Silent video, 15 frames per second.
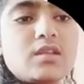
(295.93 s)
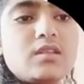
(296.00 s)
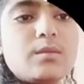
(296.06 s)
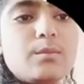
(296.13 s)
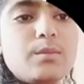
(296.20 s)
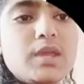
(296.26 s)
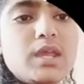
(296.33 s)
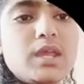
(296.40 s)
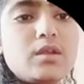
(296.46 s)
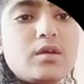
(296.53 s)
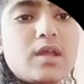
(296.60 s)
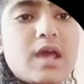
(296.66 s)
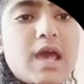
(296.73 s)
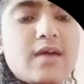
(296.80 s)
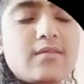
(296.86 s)
The mean or
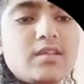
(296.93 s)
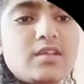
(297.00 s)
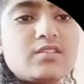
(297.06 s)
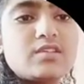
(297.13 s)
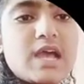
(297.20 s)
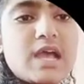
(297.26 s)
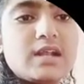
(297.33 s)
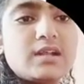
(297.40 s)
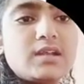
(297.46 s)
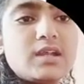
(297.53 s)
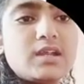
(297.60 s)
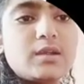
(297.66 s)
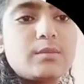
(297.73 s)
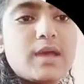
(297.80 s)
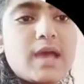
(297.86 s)
average
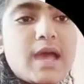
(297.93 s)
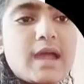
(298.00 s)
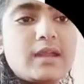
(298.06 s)
calculated by